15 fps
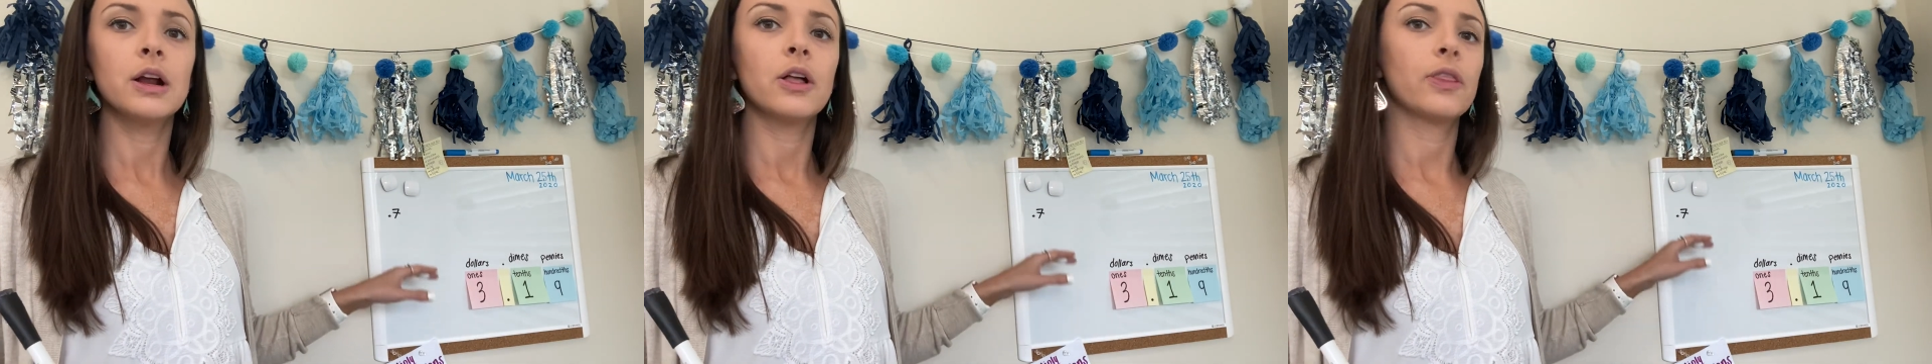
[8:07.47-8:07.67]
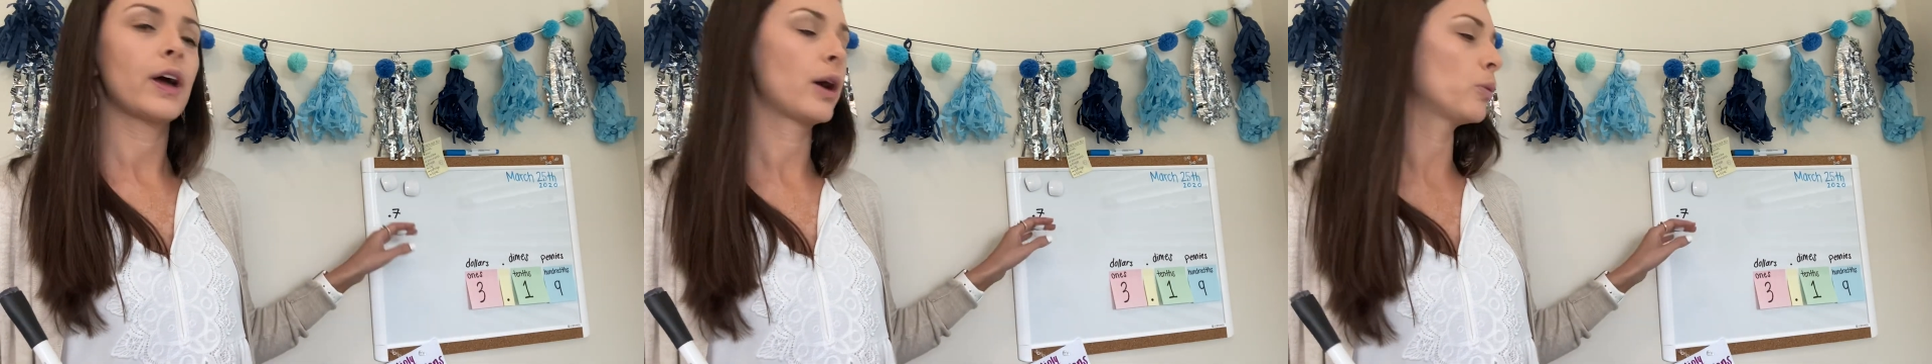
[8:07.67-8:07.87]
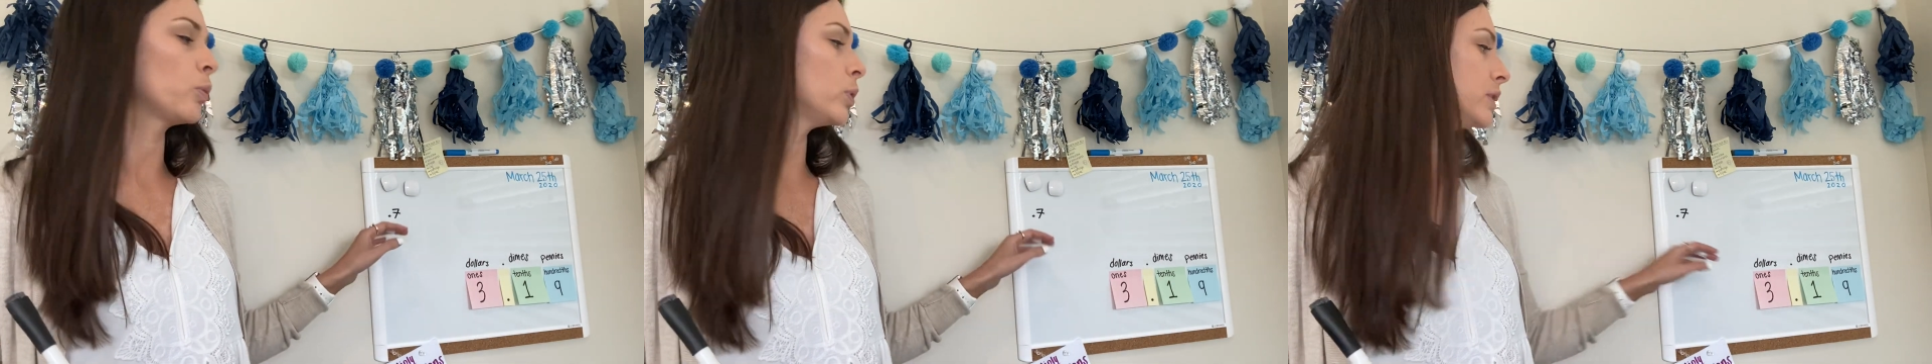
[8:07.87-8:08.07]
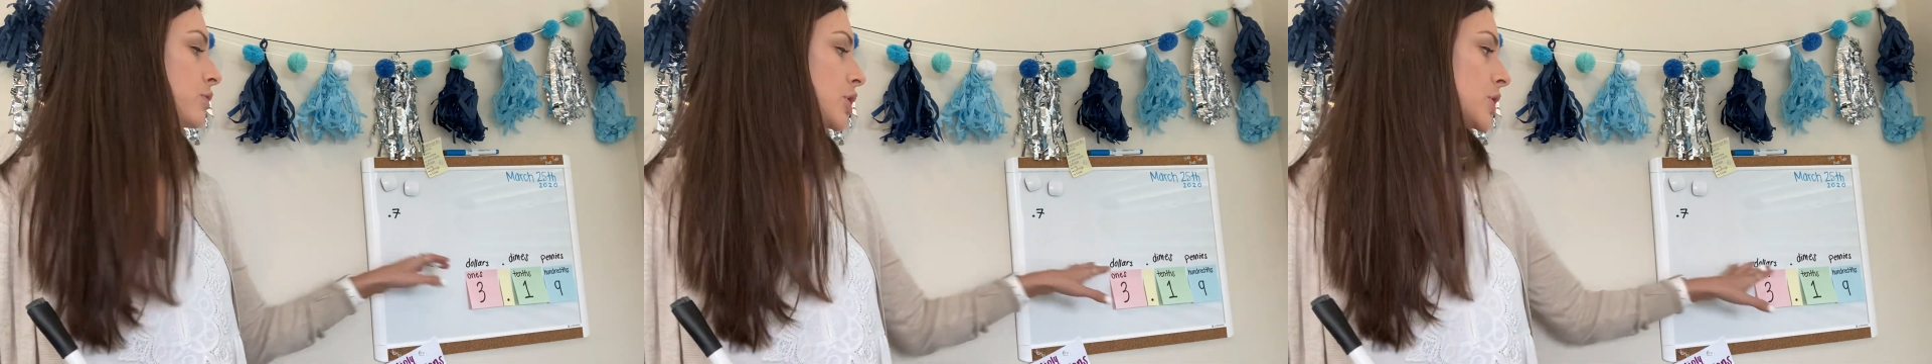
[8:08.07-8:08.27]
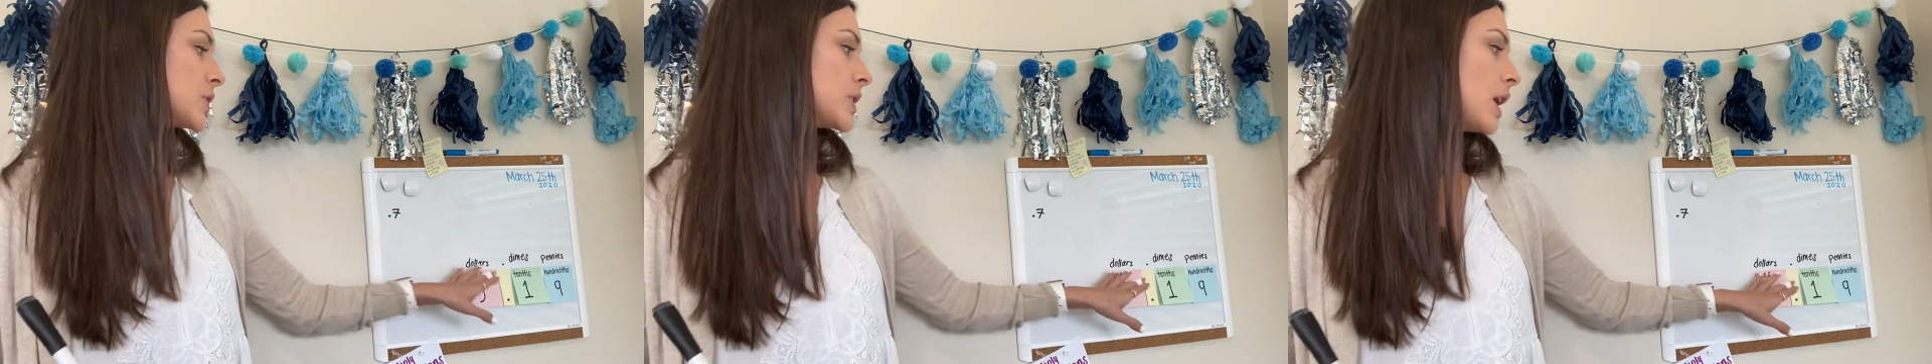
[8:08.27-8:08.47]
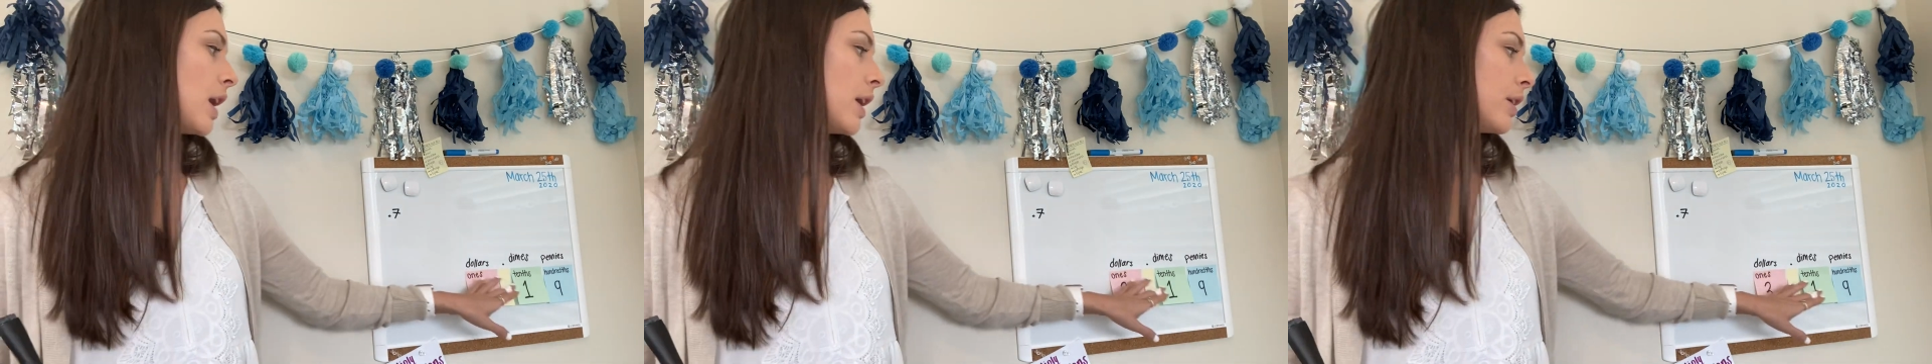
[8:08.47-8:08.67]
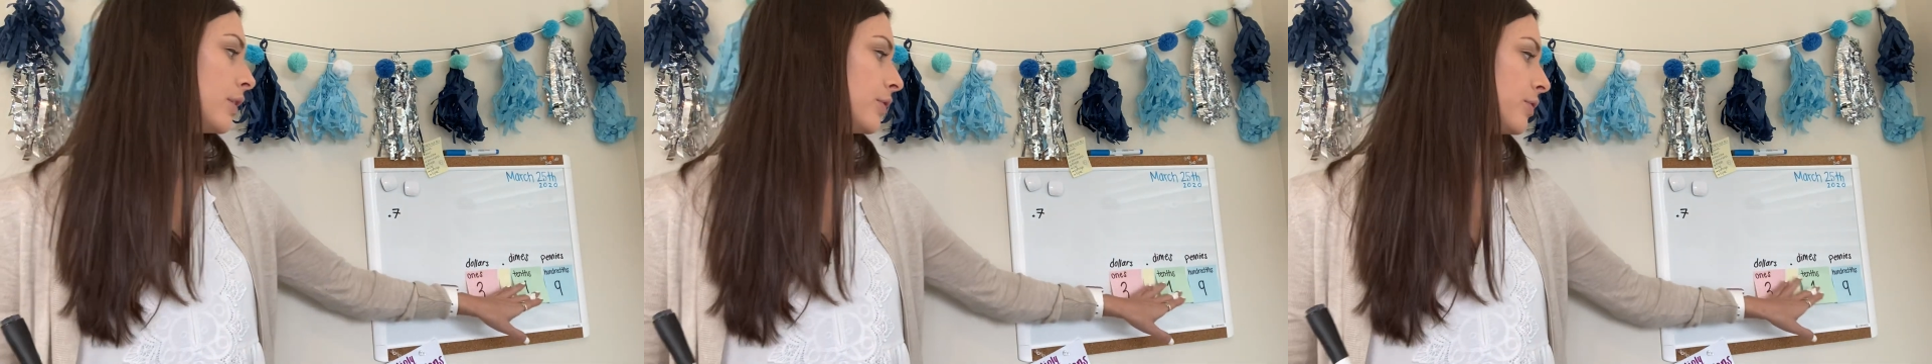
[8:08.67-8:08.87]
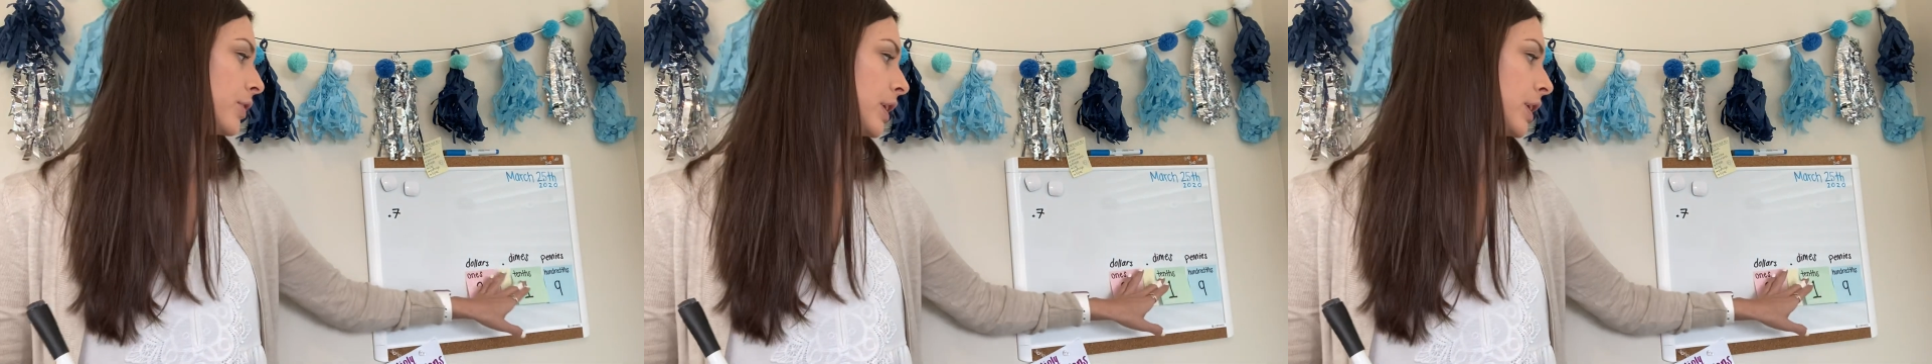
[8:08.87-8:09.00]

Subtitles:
that we just thought of